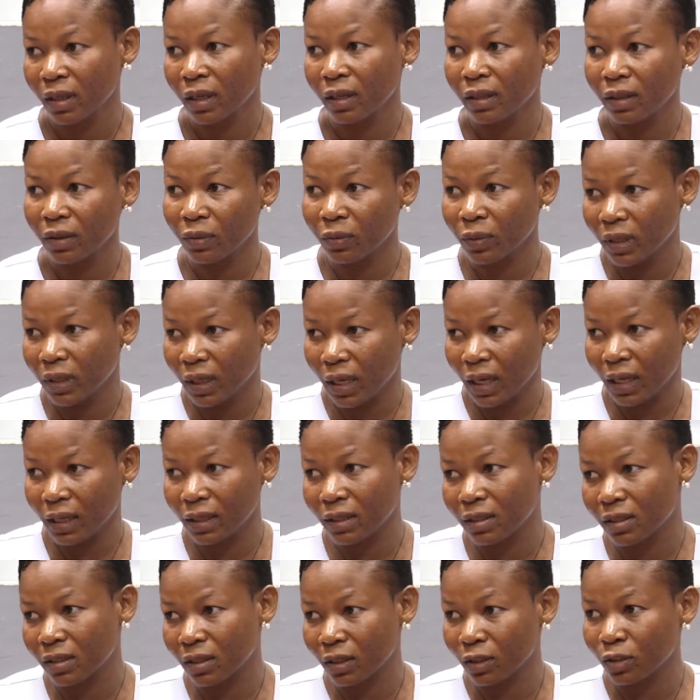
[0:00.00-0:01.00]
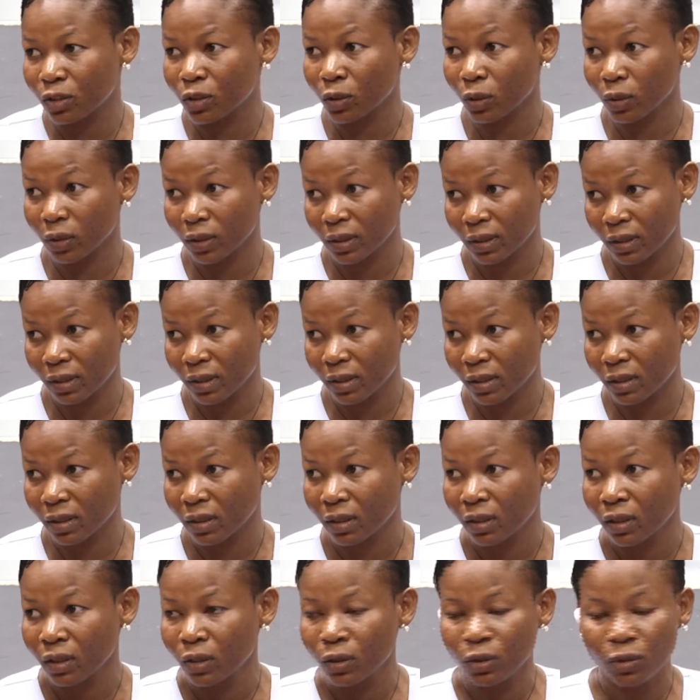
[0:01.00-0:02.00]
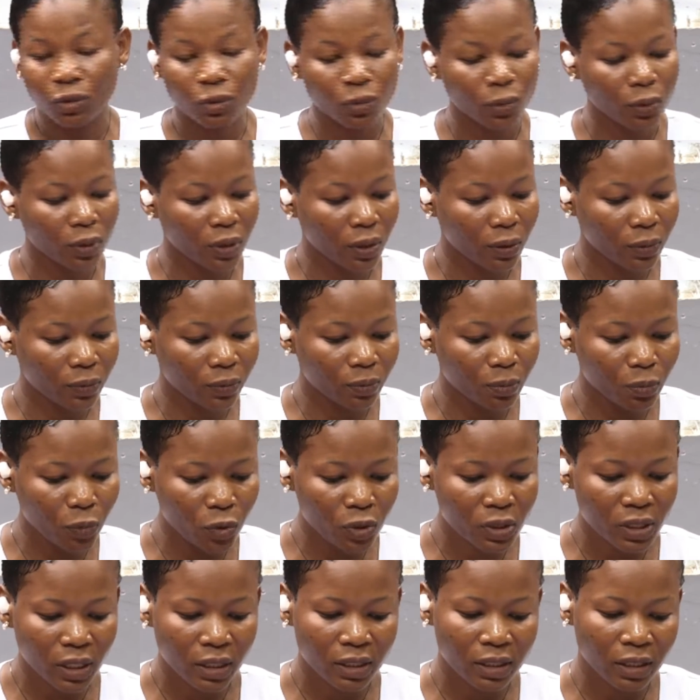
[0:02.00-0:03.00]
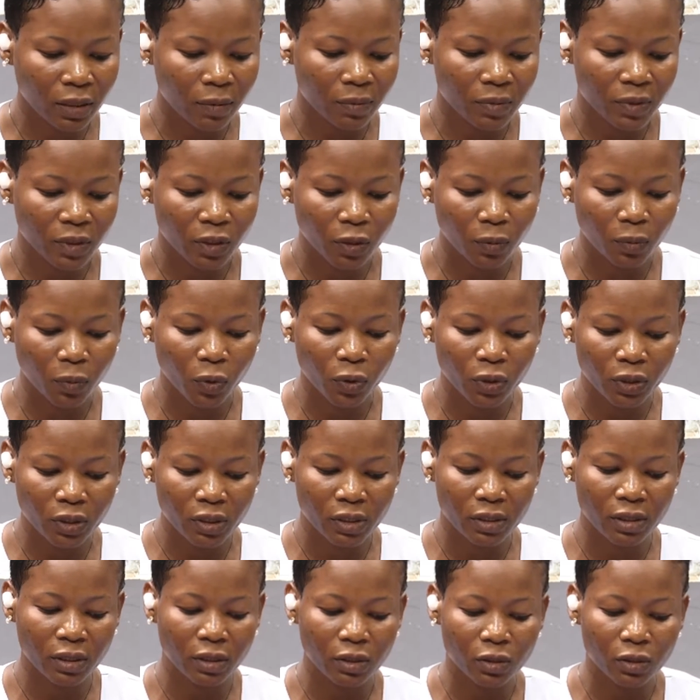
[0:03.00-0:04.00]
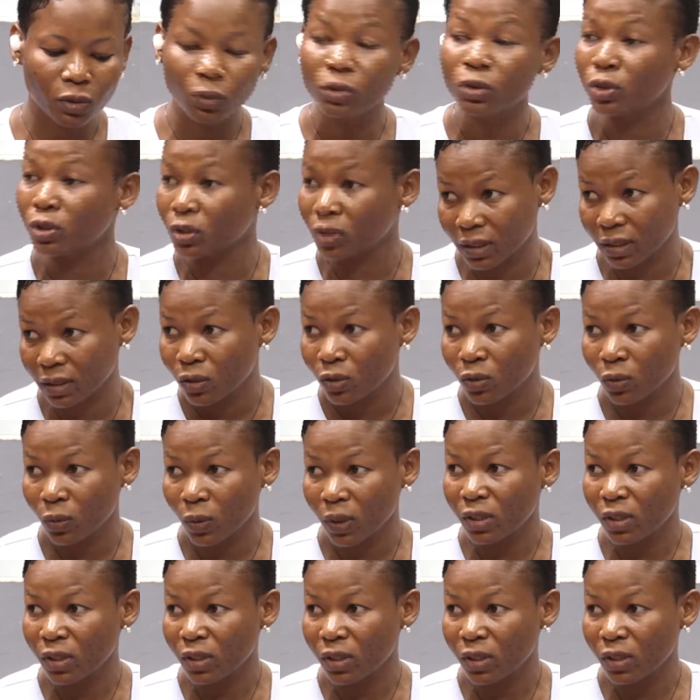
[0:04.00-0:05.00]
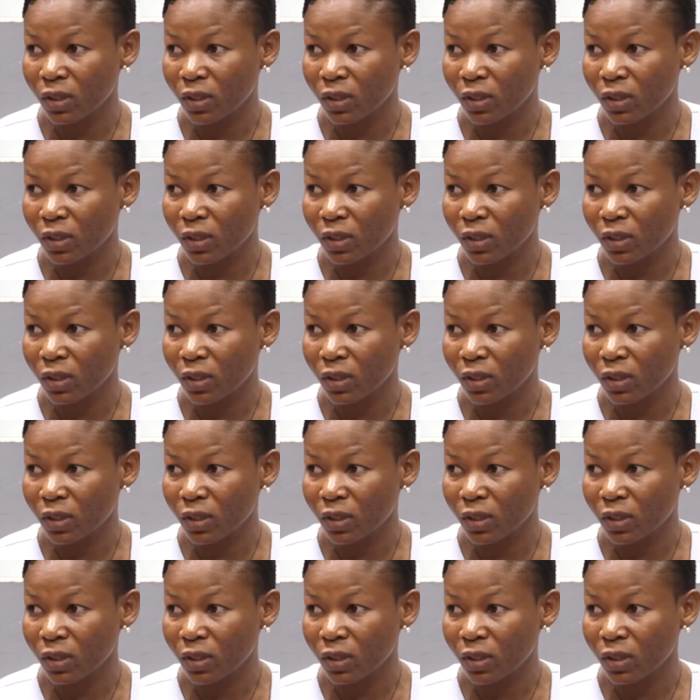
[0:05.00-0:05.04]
And then relax the joints. So most of the times in the mornings, it's good to stretch.